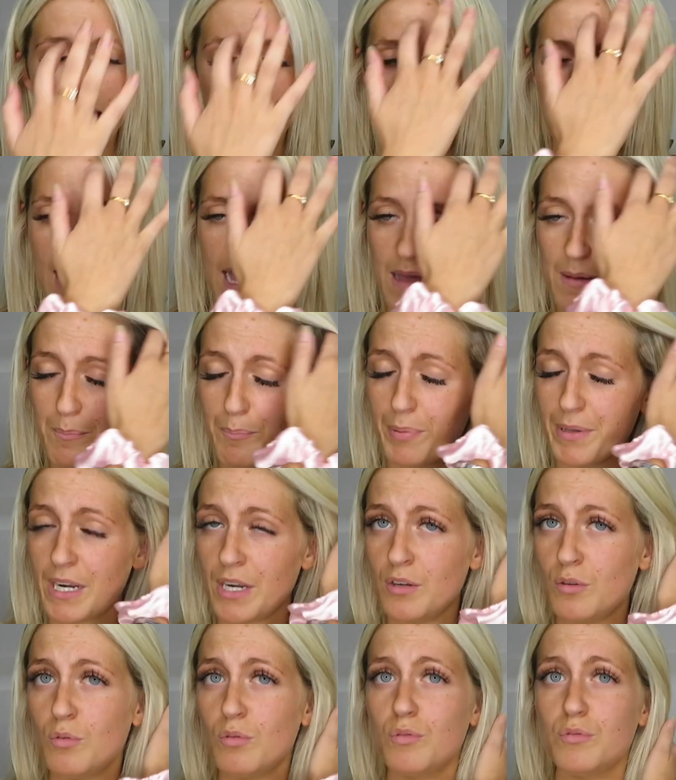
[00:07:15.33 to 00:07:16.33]
But I
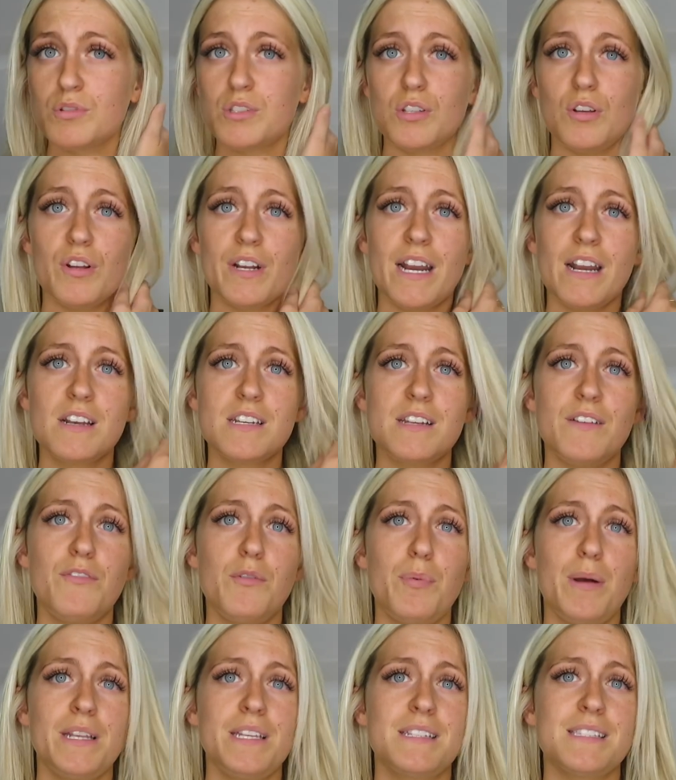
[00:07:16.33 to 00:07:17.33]
know loads of other girls have
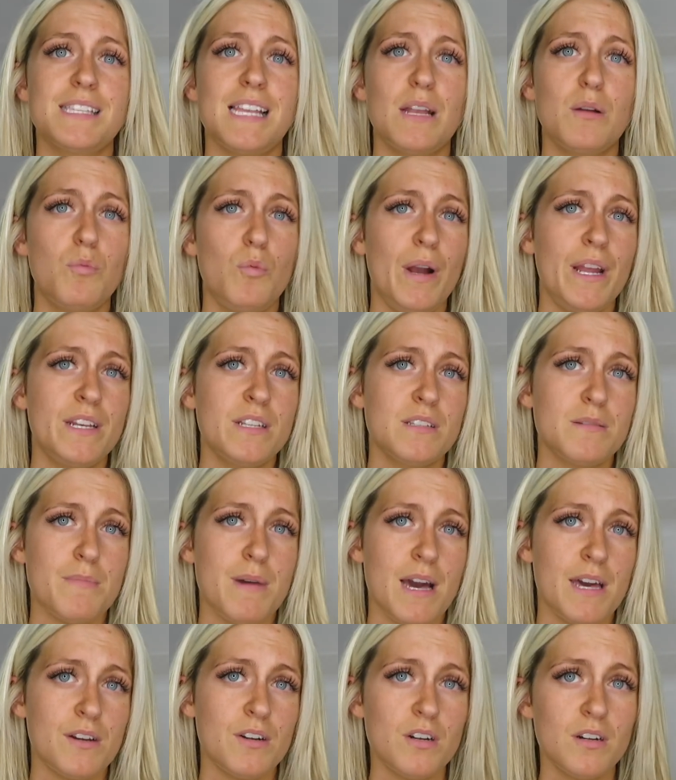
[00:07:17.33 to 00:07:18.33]
opinions like, why does it
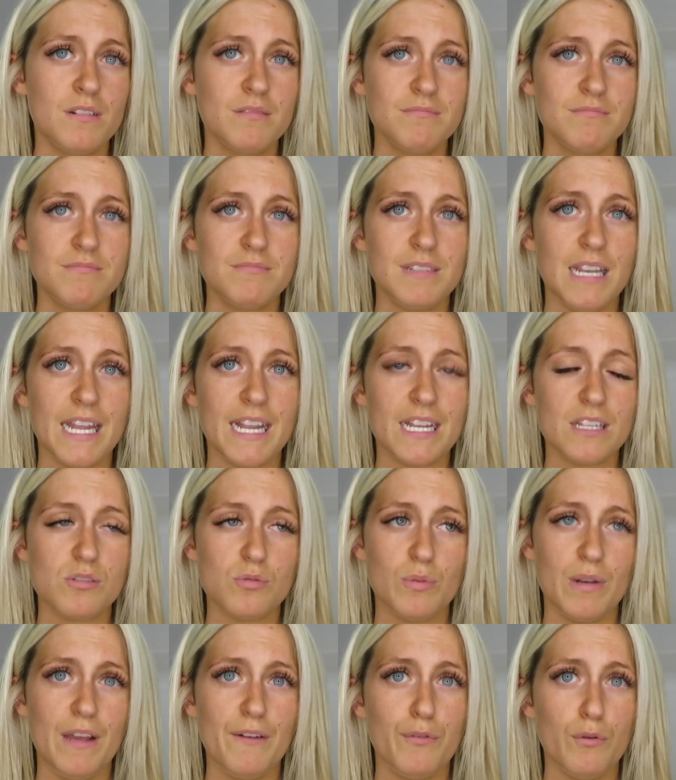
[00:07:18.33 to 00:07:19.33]
matter? Like, it's
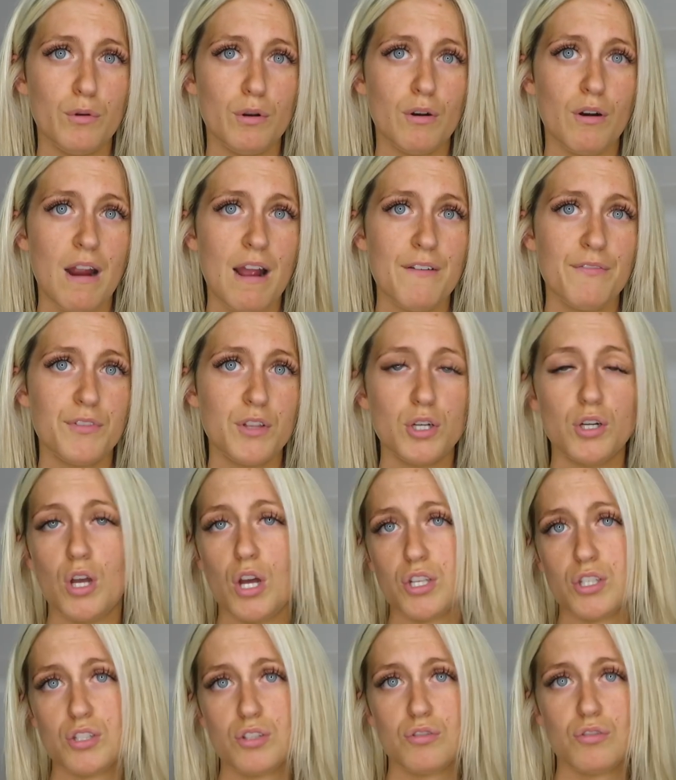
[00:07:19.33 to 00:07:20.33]
only a photograph, they're
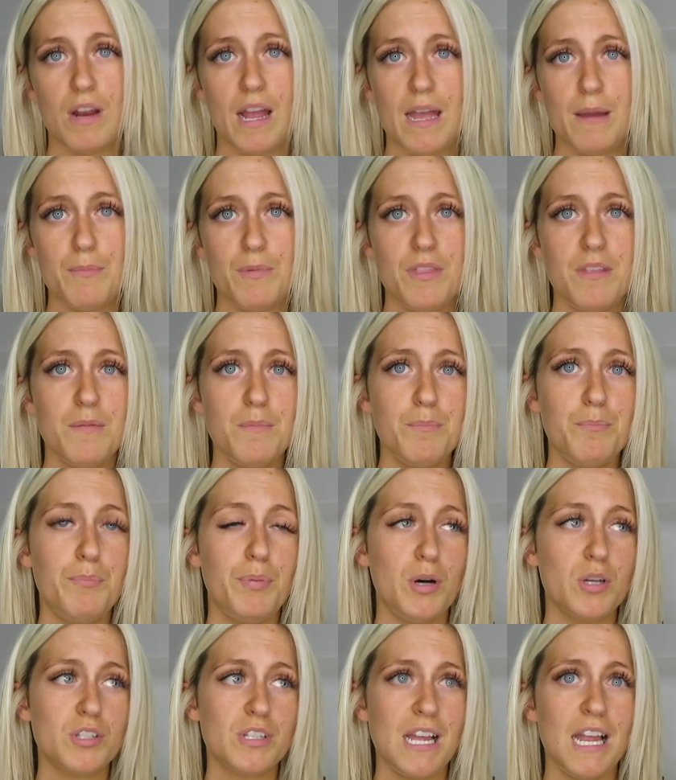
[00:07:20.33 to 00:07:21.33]
not trying with them.
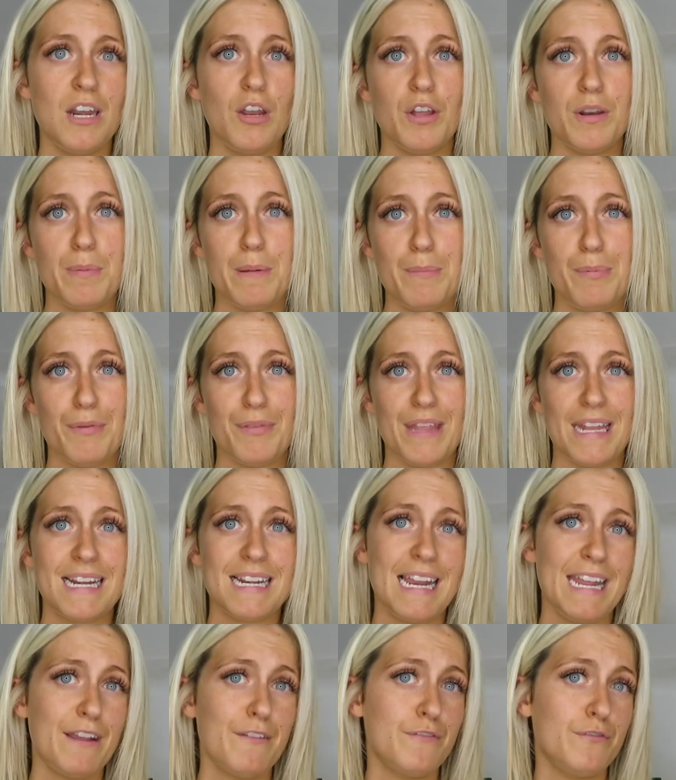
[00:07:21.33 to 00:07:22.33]
But a lot of people think
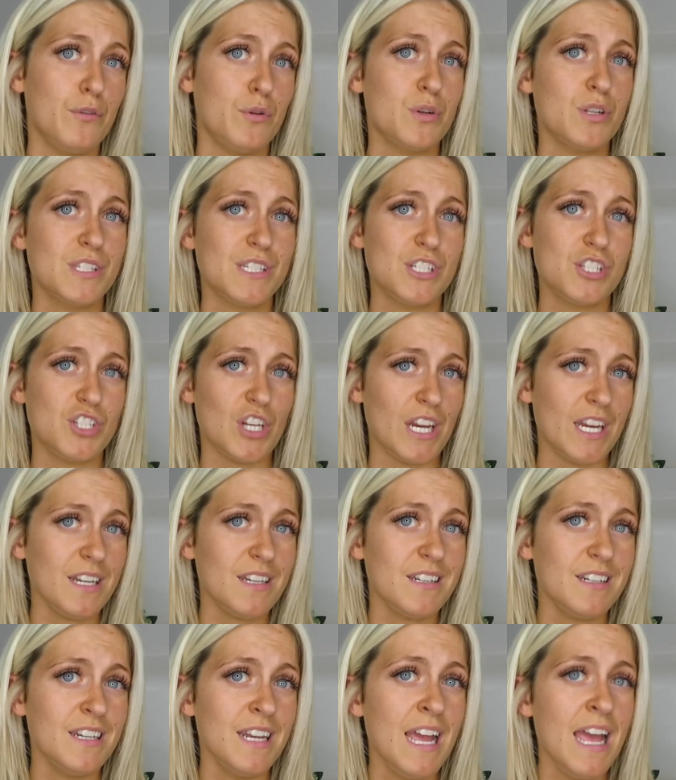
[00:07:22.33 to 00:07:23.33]
liking photos is
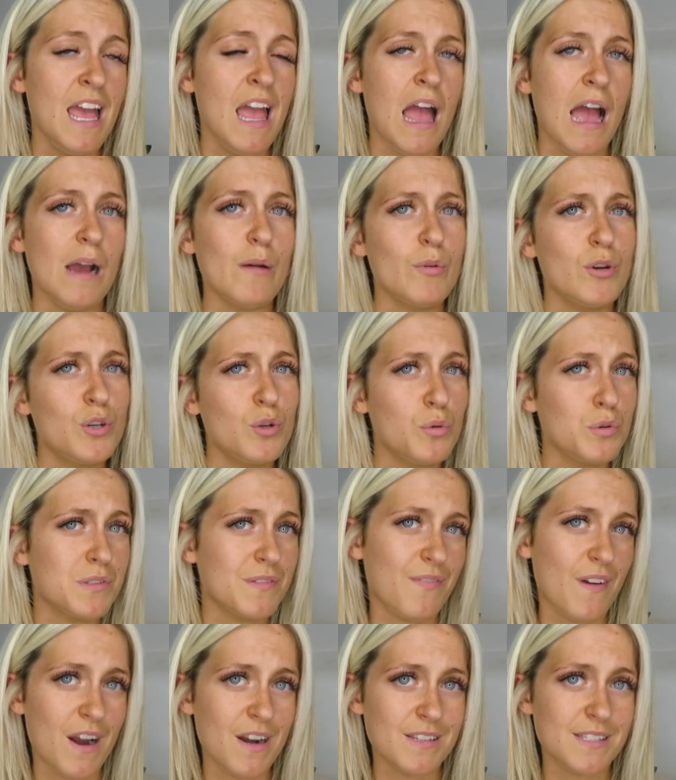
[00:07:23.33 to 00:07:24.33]
cheating. I wouldn't go as
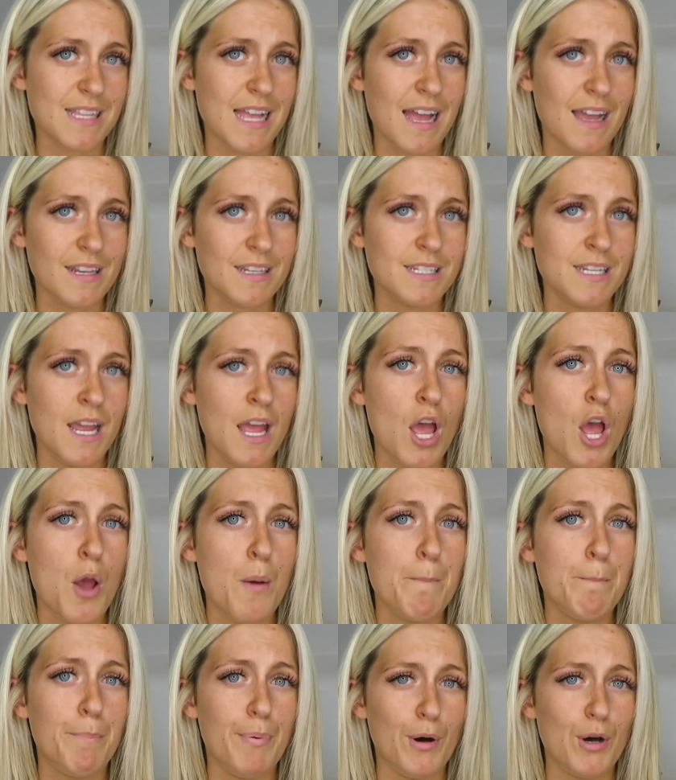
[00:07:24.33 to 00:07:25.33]
far as that,
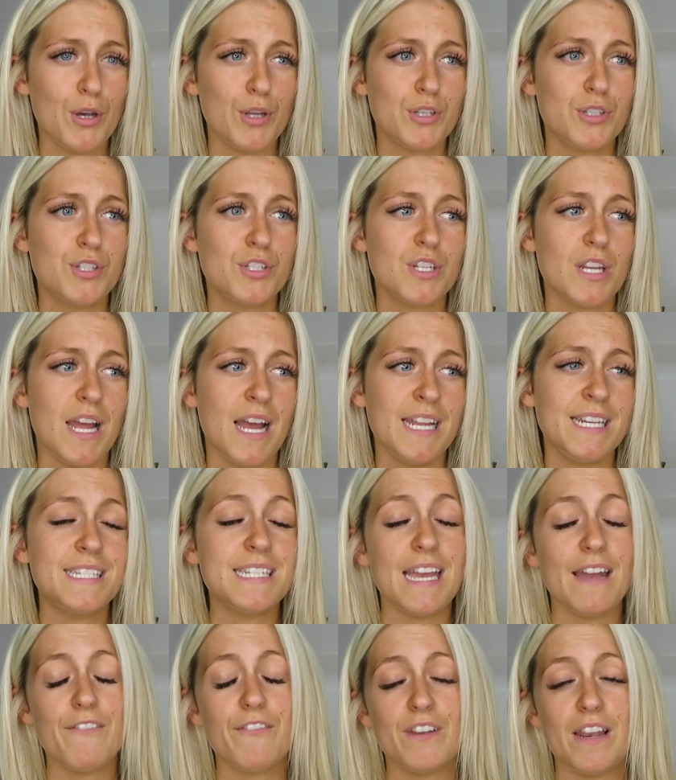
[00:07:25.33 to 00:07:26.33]
but I
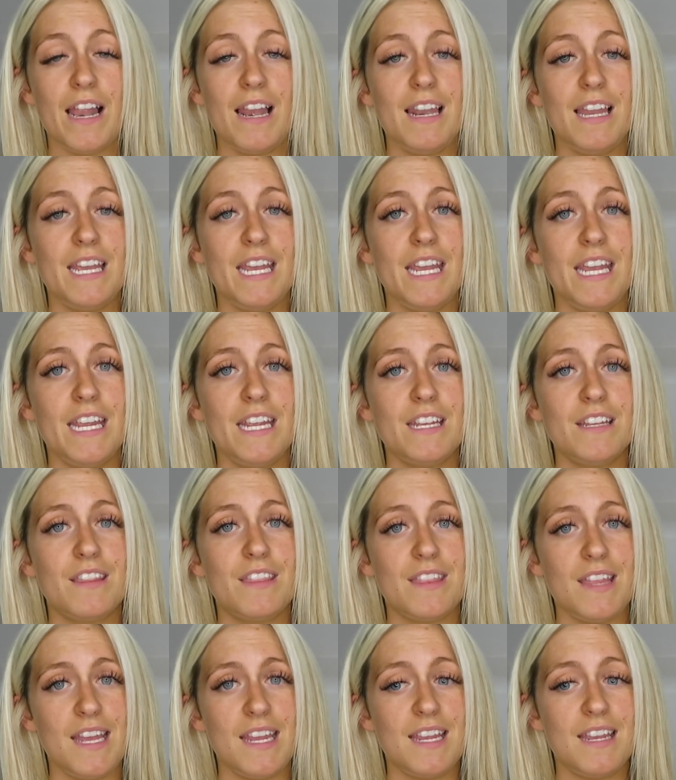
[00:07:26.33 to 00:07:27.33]
definitely
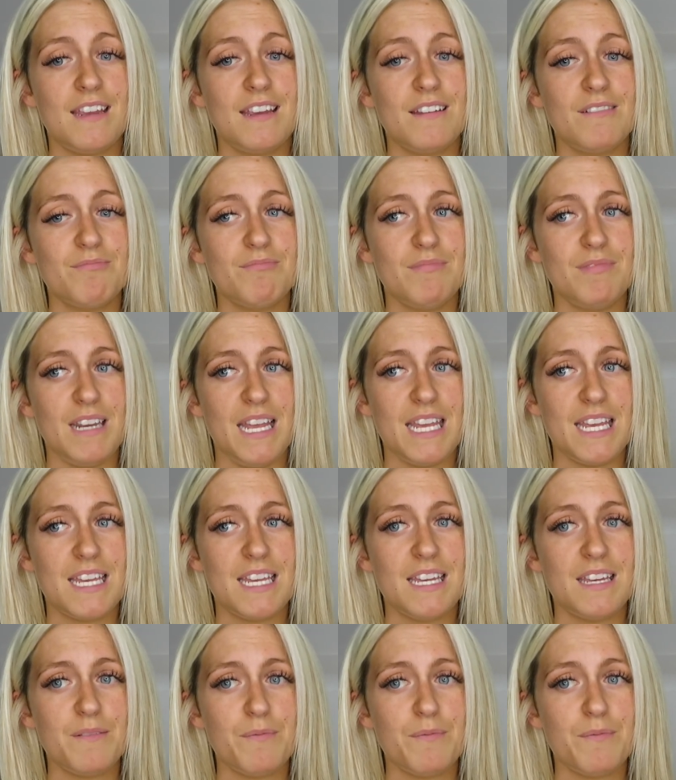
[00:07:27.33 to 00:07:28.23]
think like